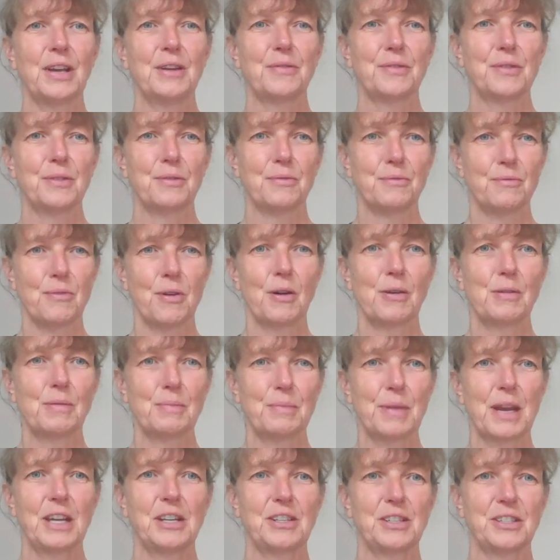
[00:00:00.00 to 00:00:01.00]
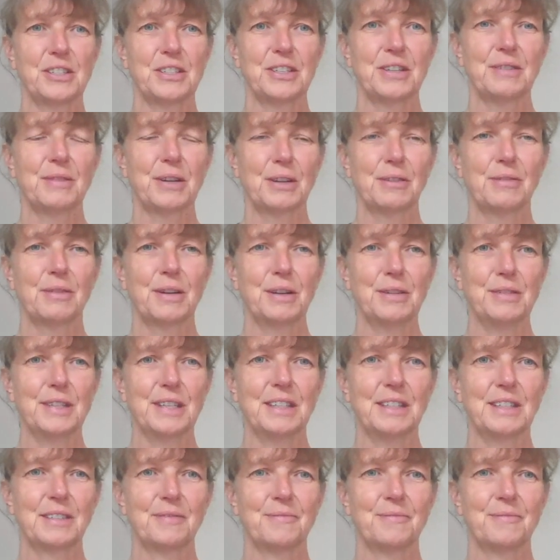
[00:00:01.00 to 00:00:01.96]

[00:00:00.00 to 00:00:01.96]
if the wrong patients are recruited.